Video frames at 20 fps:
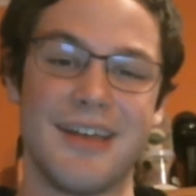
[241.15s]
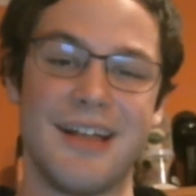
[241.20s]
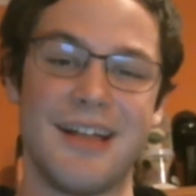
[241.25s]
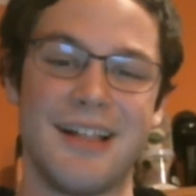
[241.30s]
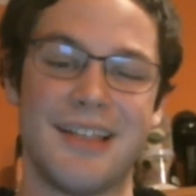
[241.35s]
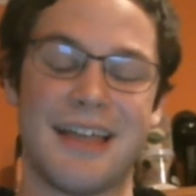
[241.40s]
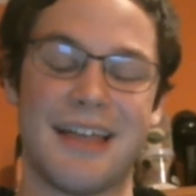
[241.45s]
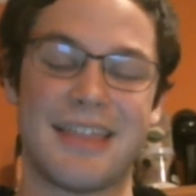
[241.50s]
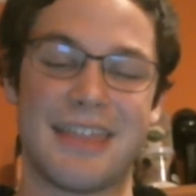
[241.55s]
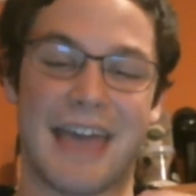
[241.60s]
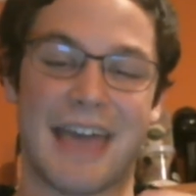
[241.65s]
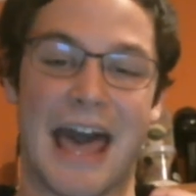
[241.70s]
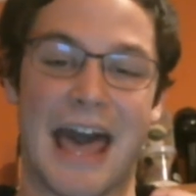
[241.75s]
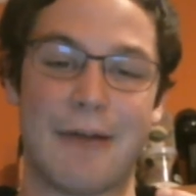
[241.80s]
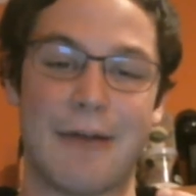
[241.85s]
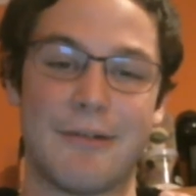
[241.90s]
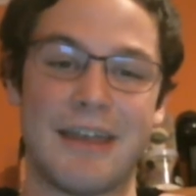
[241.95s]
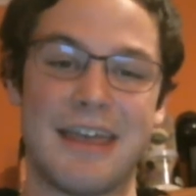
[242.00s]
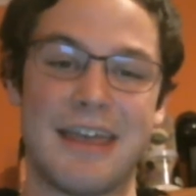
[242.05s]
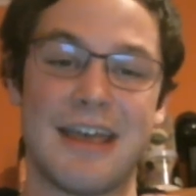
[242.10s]
Like, the
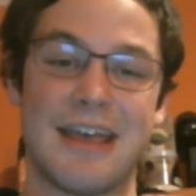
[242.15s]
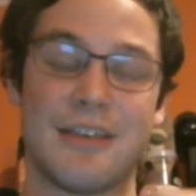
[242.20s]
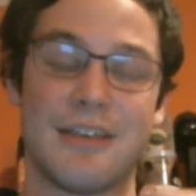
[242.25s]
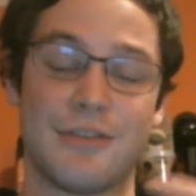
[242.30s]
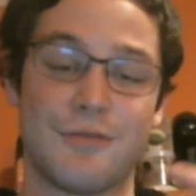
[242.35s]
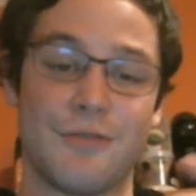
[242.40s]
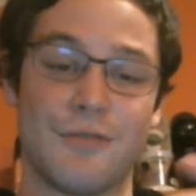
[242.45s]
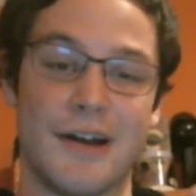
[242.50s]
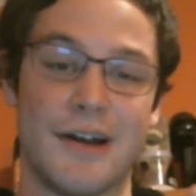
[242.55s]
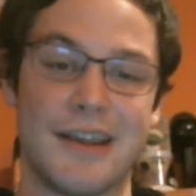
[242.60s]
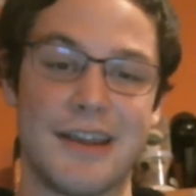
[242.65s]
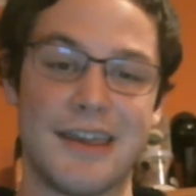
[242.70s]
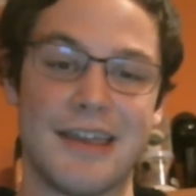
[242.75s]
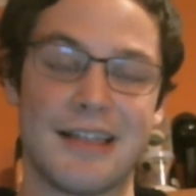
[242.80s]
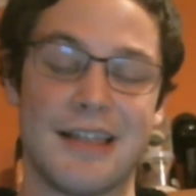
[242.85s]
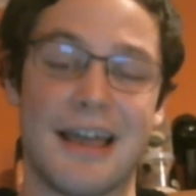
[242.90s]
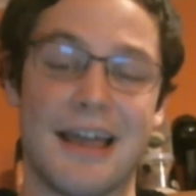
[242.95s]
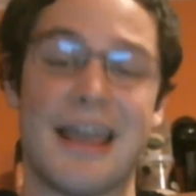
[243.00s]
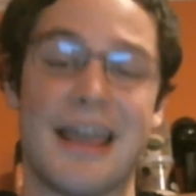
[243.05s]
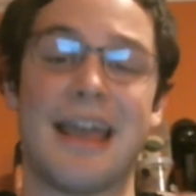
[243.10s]
comedy is funny.
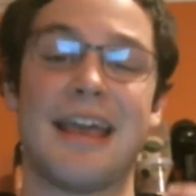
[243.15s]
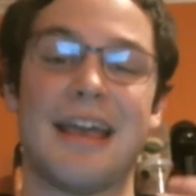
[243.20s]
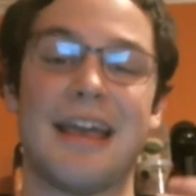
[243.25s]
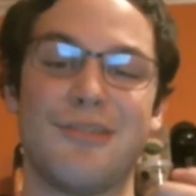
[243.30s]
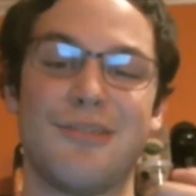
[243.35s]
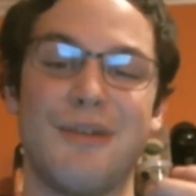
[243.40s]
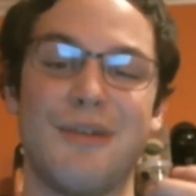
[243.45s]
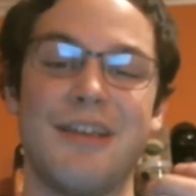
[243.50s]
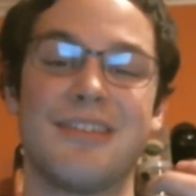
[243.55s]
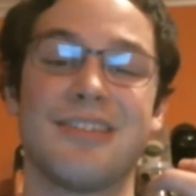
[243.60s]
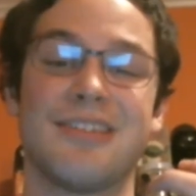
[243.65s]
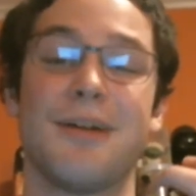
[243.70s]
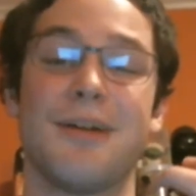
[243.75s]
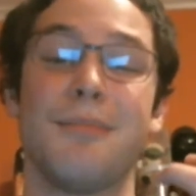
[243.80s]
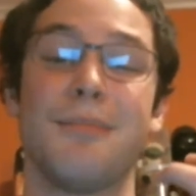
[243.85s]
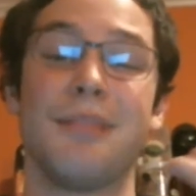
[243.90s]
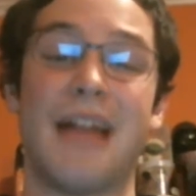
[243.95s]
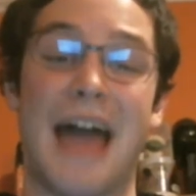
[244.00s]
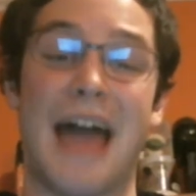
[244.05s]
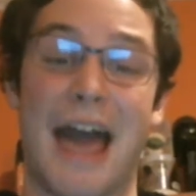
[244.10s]
Like, it gets me some
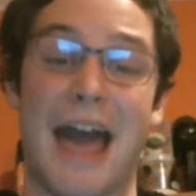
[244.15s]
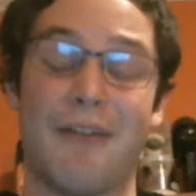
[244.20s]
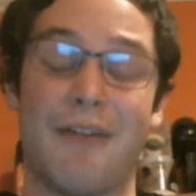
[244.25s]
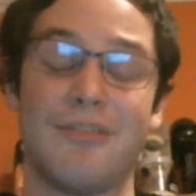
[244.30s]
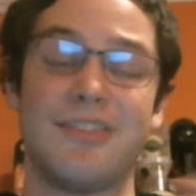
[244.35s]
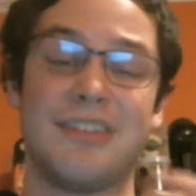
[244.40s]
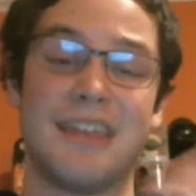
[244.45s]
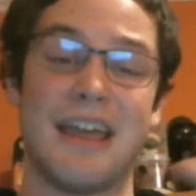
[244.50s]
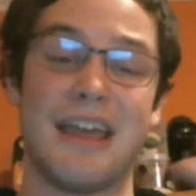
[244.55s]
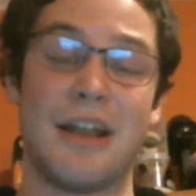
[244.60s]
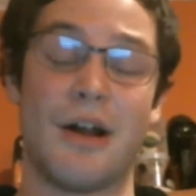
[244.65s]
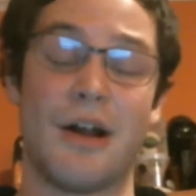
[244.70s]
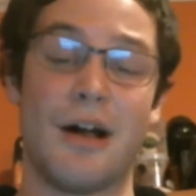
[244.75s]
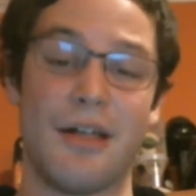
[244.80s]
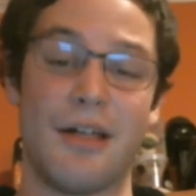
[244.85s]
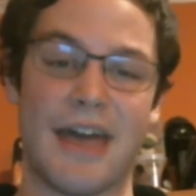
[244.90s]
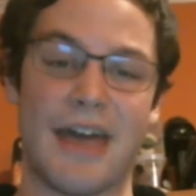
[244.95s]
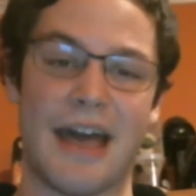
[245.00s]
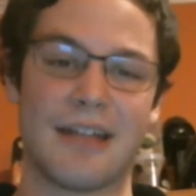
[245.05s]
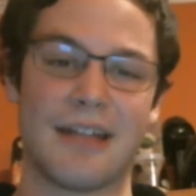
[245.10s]
laughs and all
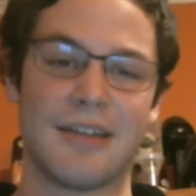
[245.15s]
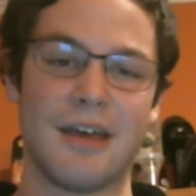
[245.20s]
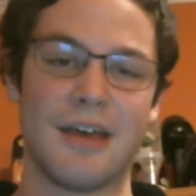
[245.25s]
that.